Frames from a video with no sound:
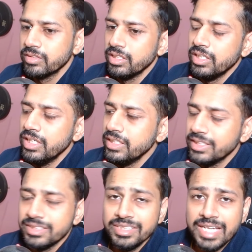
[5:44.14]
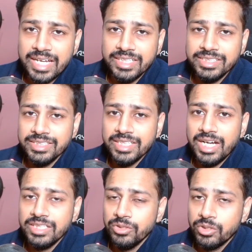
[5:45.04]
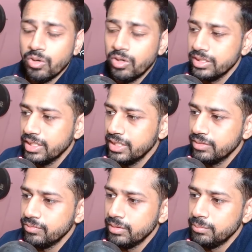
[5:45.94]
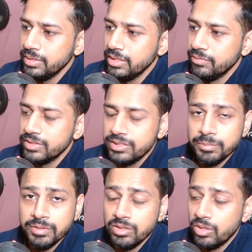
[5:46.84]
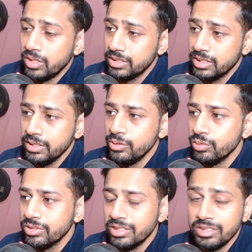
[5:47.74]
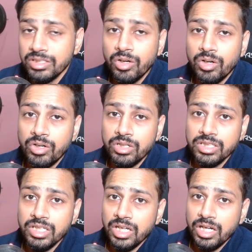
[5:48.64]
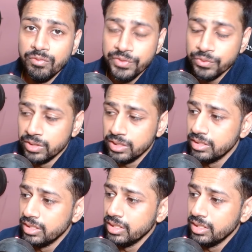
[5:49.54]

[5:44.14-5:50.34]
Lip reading: it doesn't guarantee that your content will be visible, or a user or a viewer